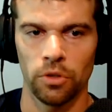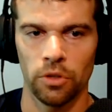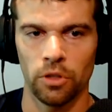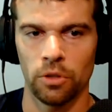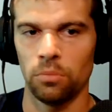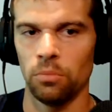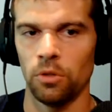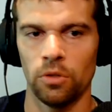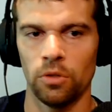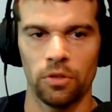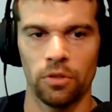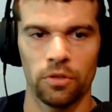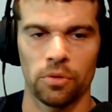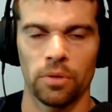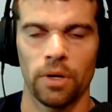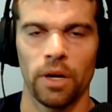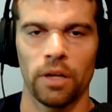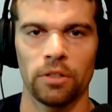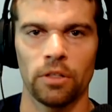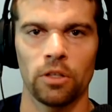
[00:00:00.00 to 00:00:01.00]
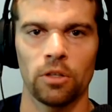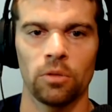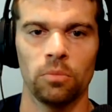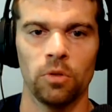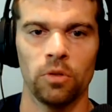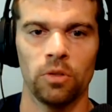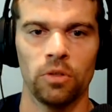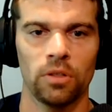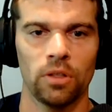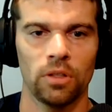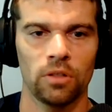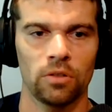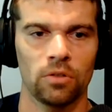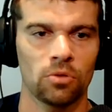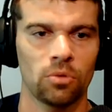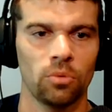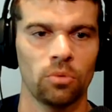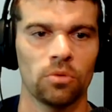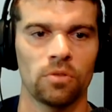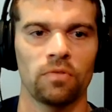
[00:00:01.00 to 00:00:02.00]
the surrounding community that the
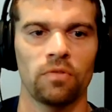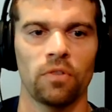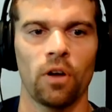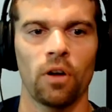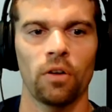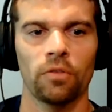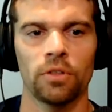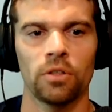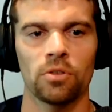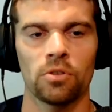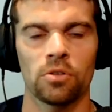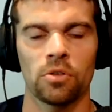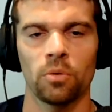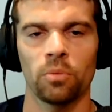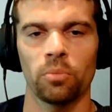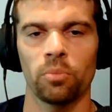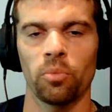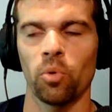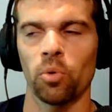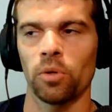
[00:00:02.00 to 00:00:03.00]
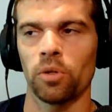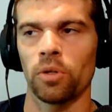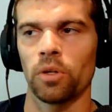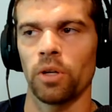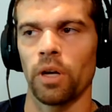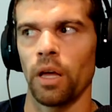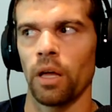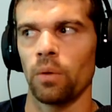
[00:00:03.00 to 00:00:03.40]
school is involved in is so important.